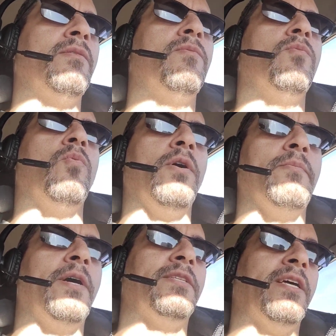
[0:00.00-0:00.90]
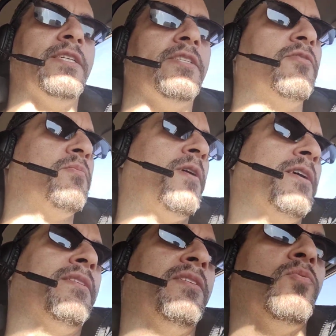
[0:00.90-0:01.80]
what my digestive
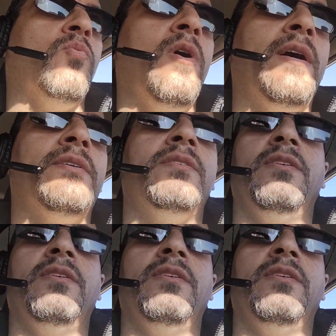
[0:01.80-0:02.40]
process was,